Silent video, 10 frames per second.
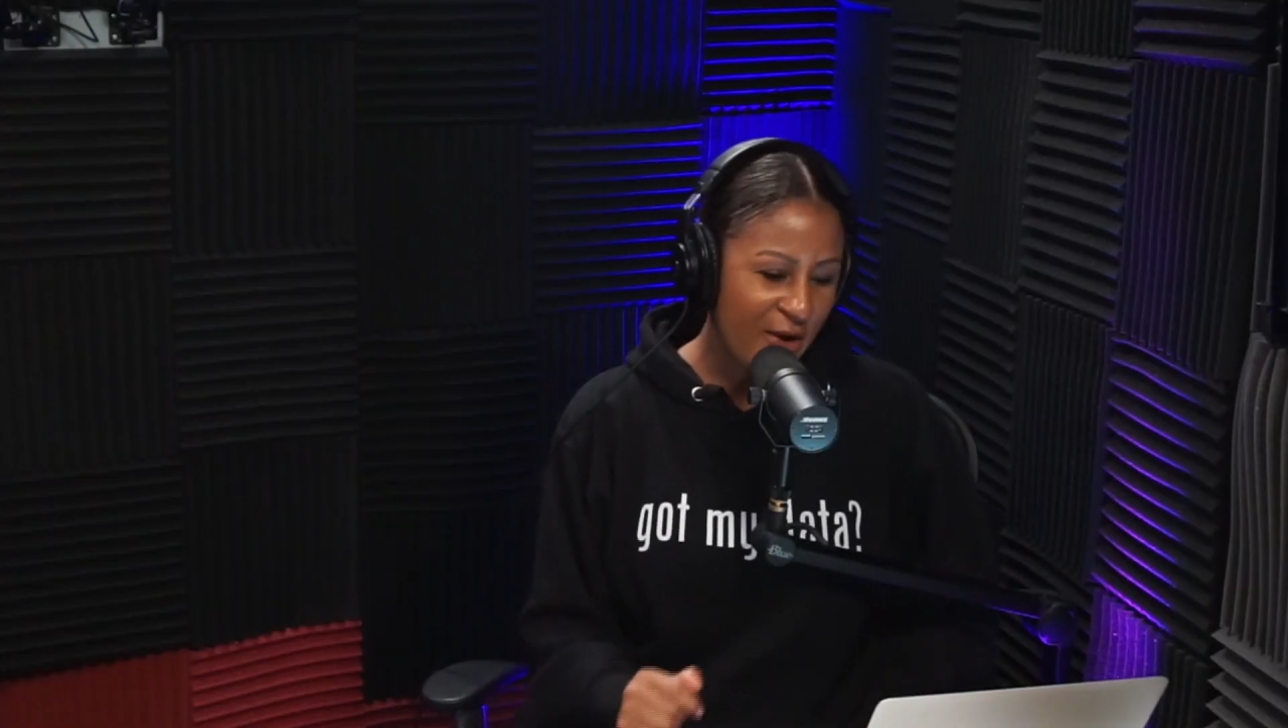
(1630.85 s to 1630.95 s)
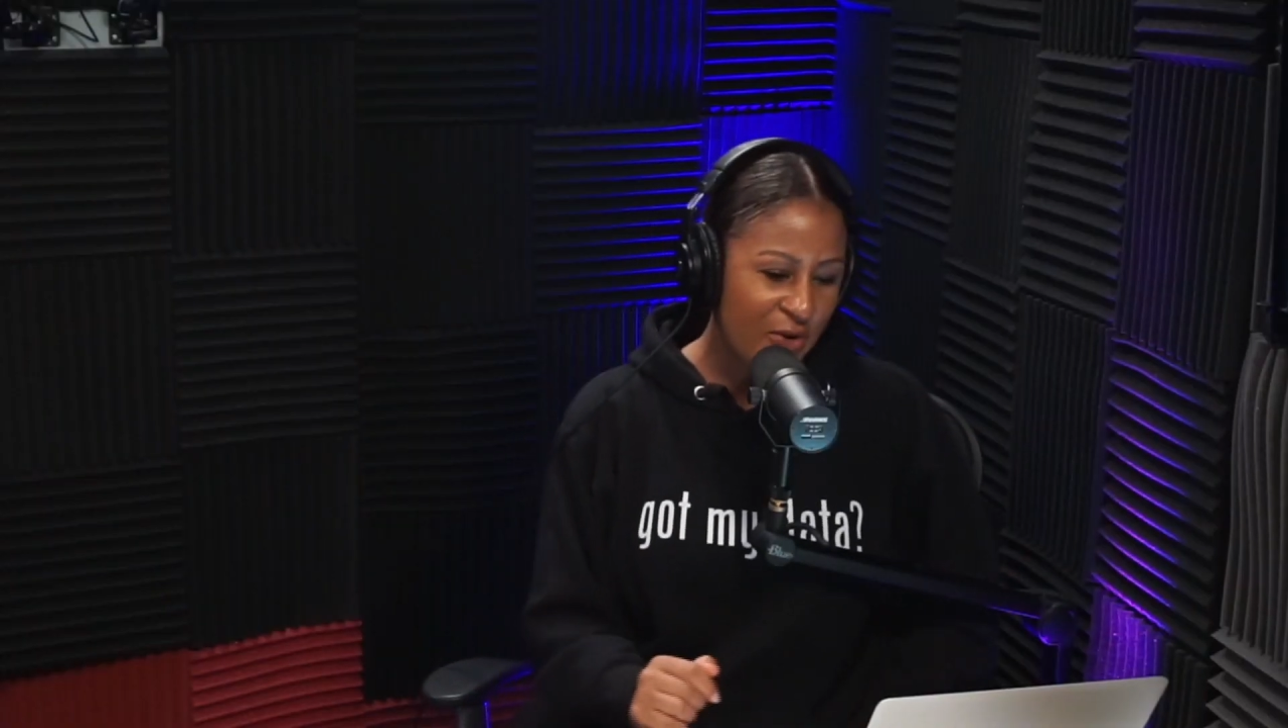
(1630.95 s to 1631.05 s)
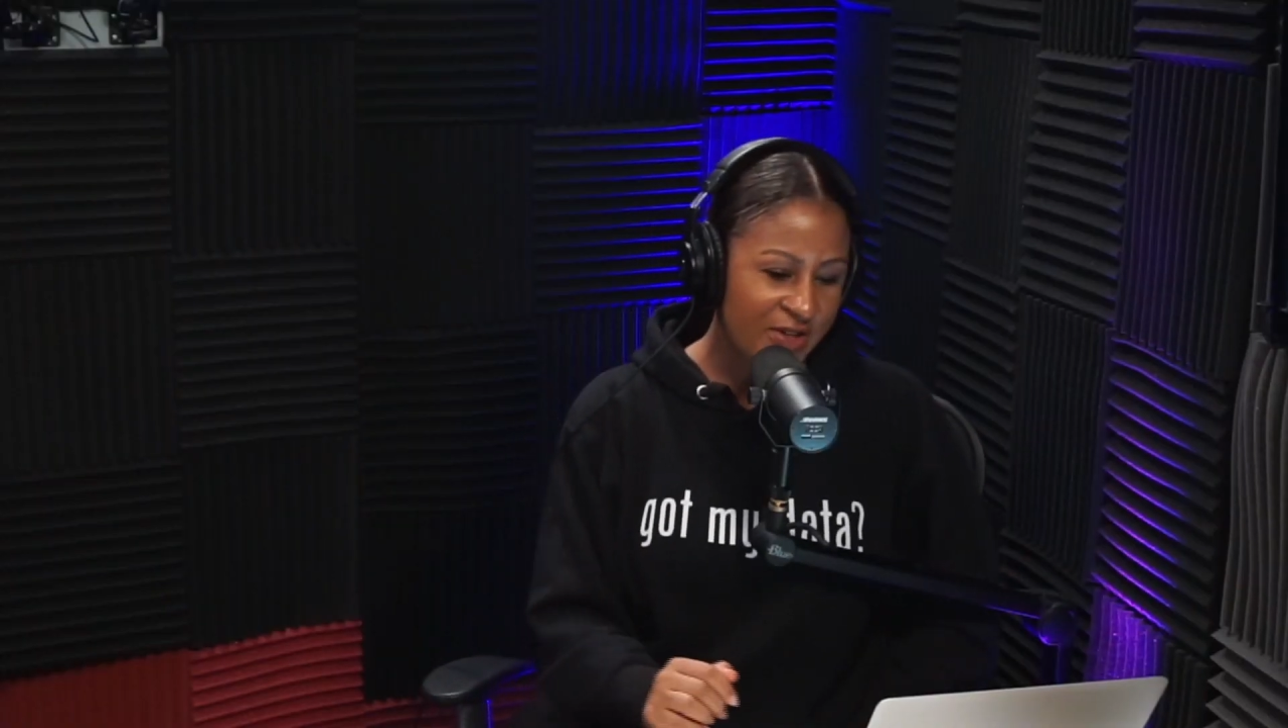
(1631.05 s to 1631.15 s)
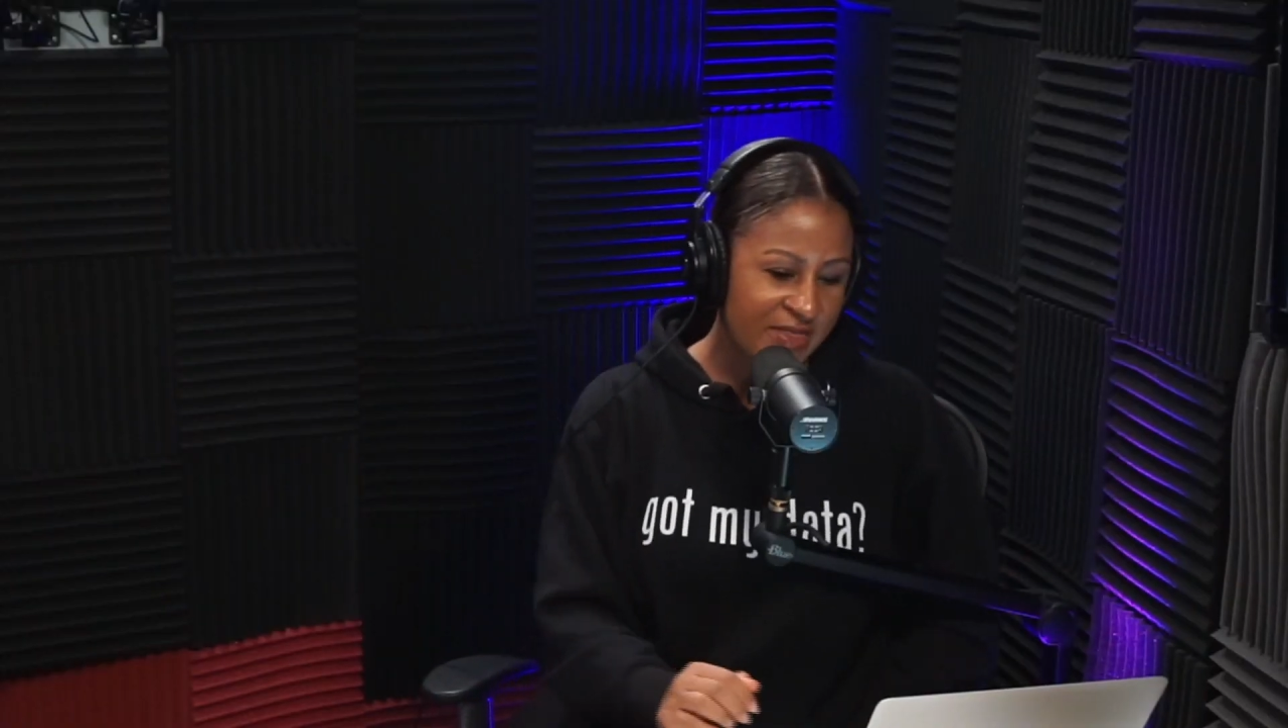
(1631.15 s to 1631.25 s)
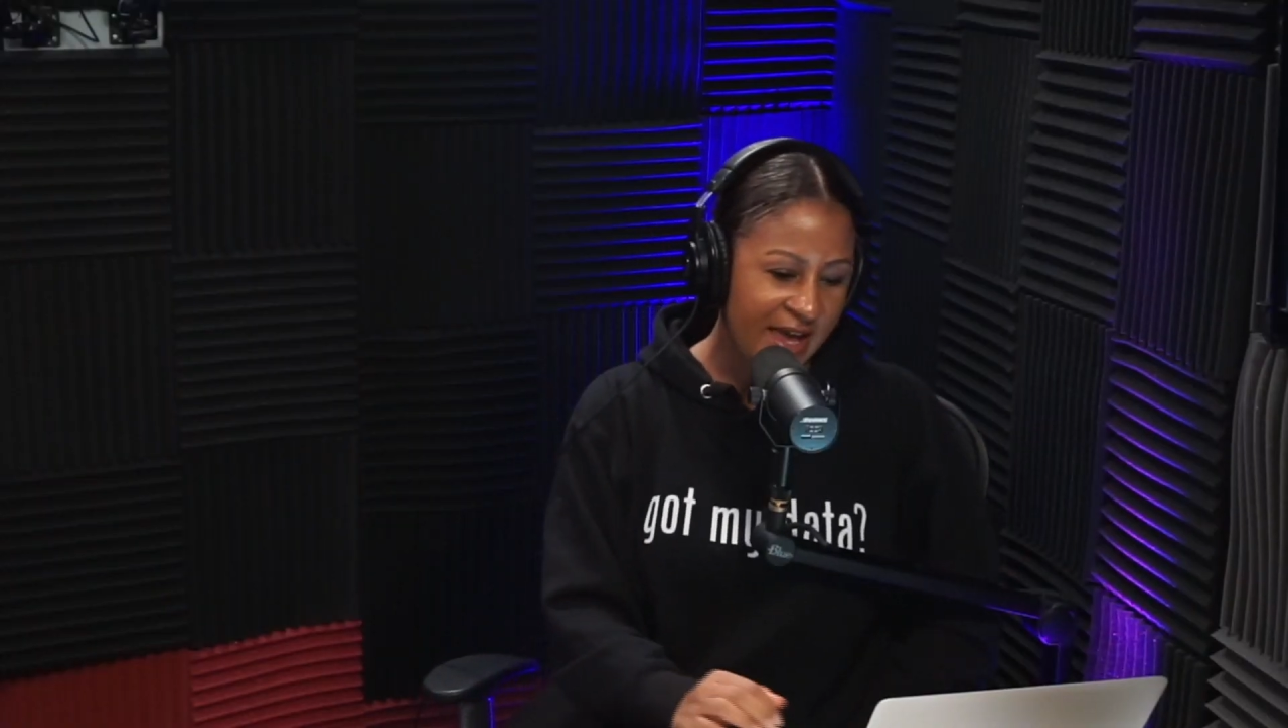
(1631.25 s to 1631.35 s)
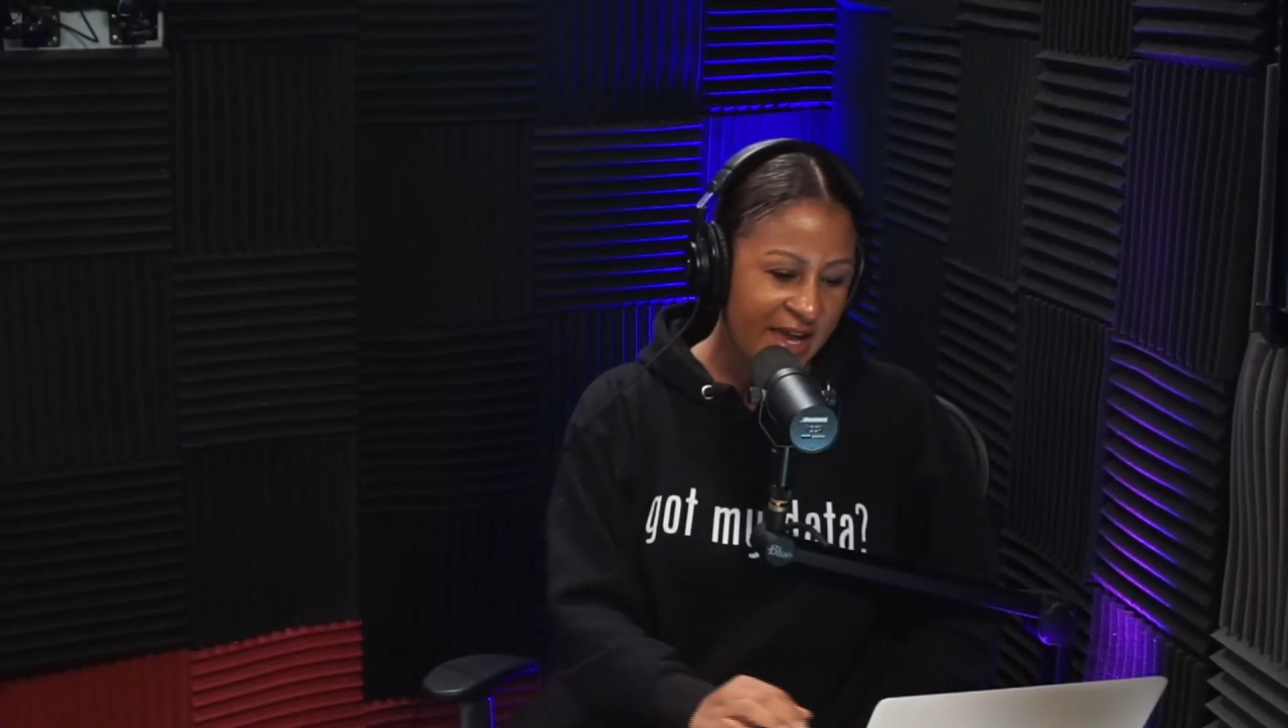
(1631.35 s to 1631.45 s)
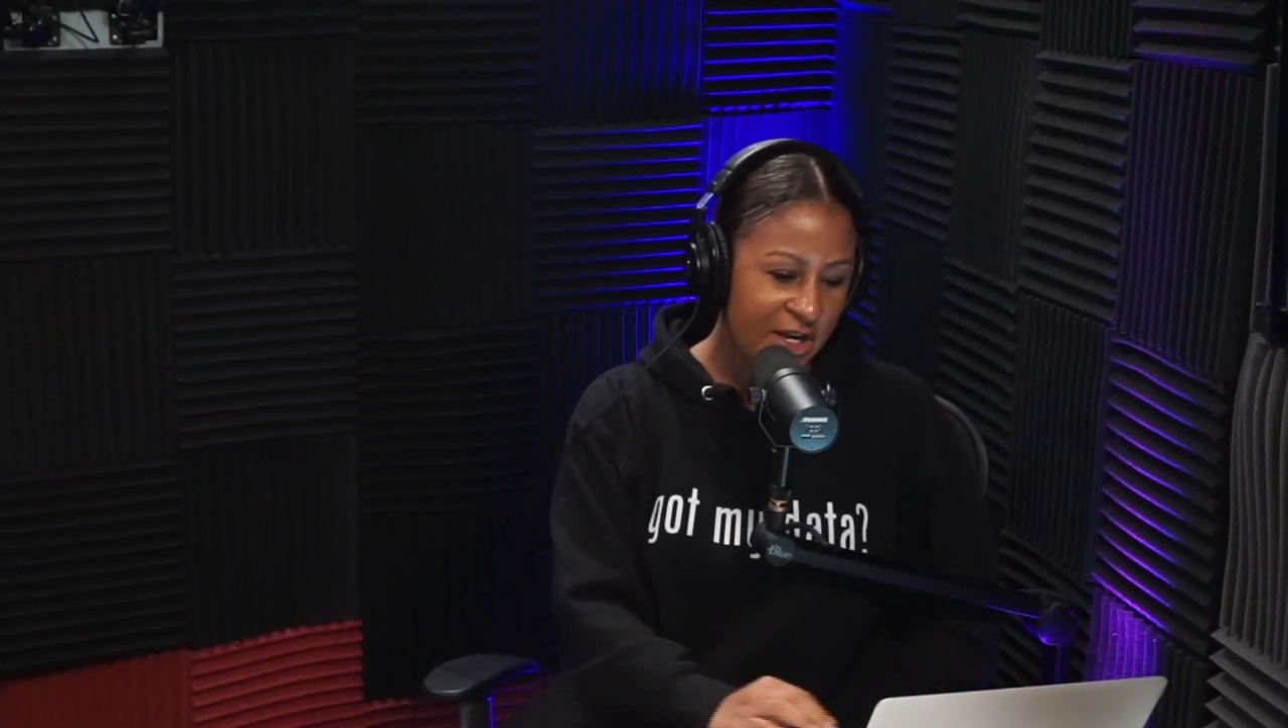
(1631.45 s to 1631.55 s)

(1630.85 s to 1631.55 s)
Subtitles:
On that